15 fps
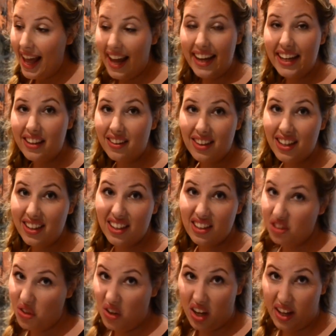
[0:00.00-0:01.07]
Anything
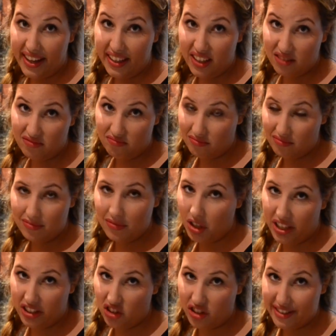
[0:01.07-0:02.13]
that you like, you
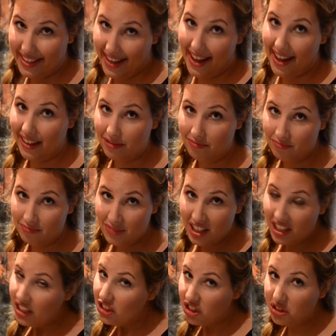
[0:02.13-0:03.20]
can just add.
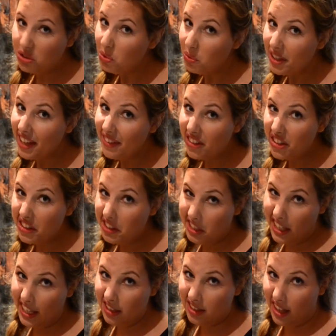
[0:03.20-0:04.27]
Just do whatever your
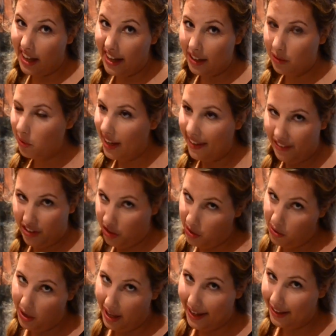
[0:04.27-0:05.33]
kids like, whatever
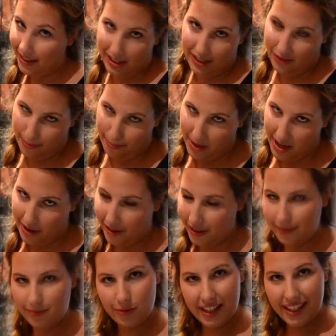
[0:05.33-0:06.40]
you like, even
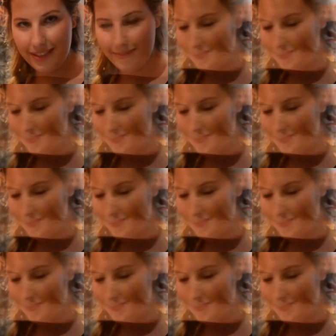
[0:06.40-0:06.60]
better, right?